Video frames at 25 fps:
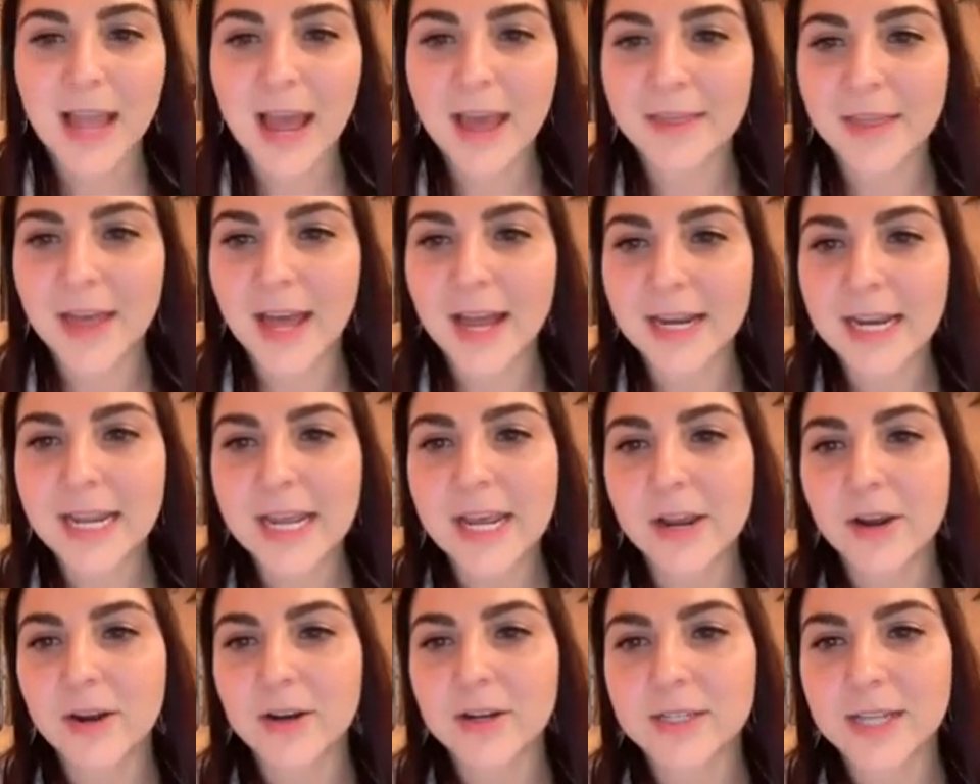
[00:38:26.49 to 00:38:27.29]
And then
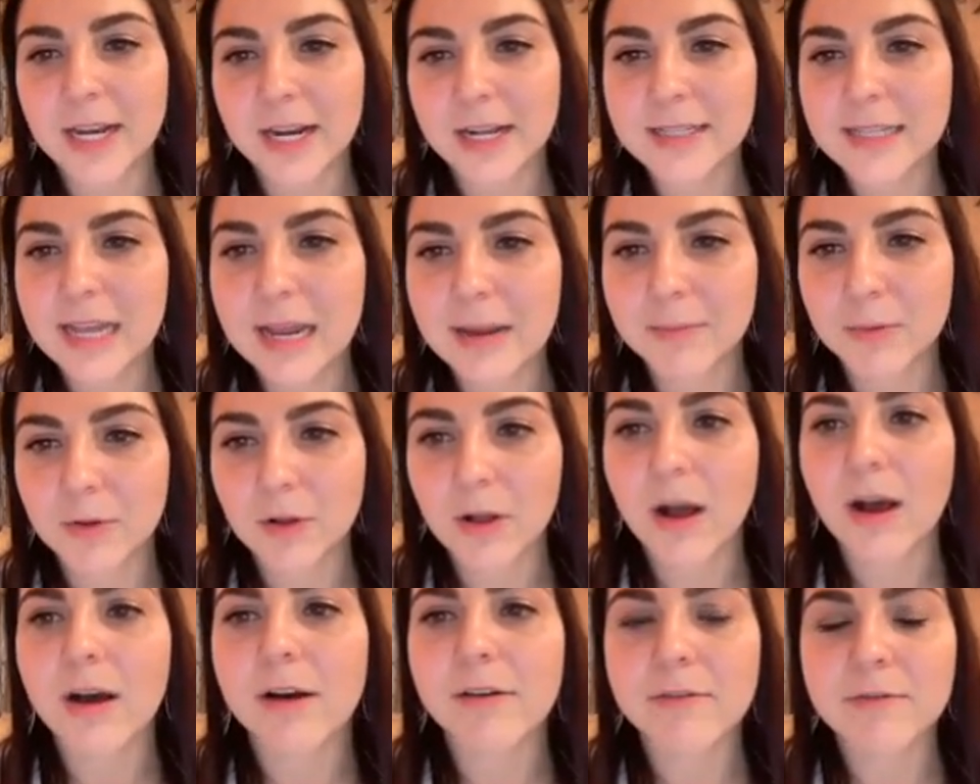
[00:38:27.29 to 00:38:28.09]
here's an
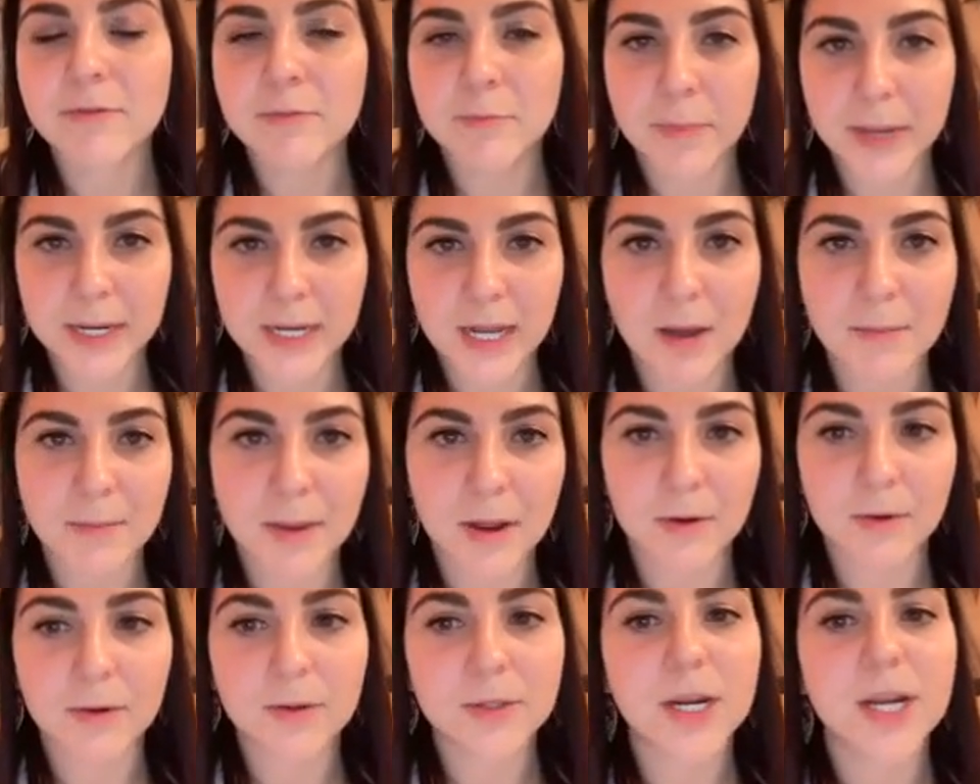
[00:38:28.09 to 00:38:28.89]
example of midgut
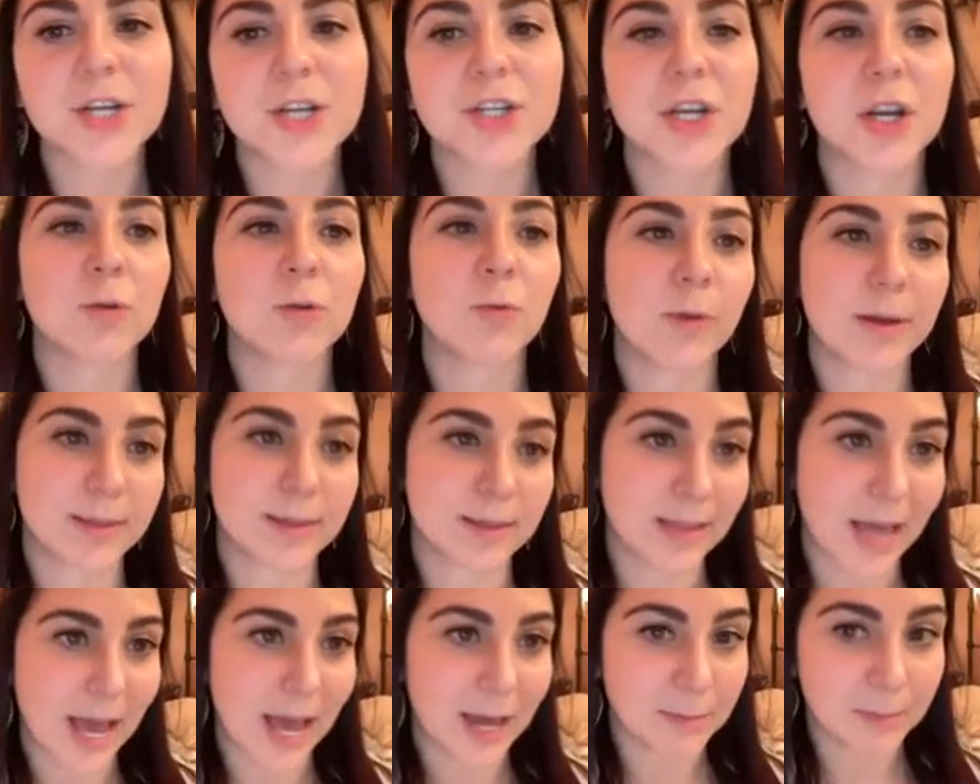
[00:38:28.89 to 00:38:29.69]
malrotation
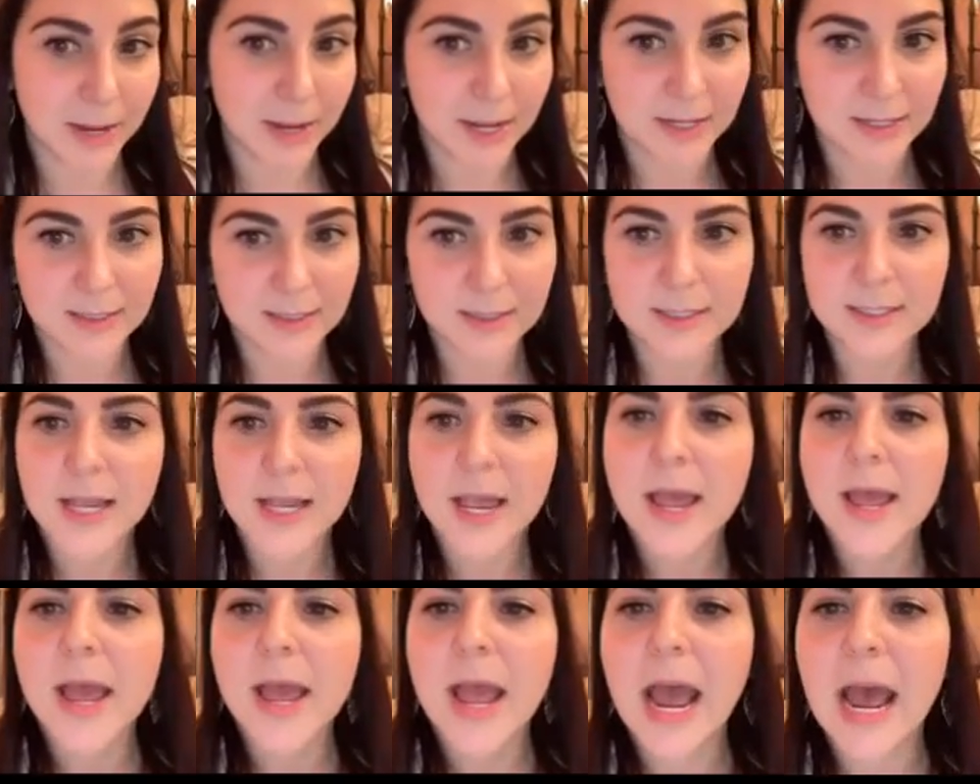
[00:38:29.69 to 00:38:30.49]
with LAD bands.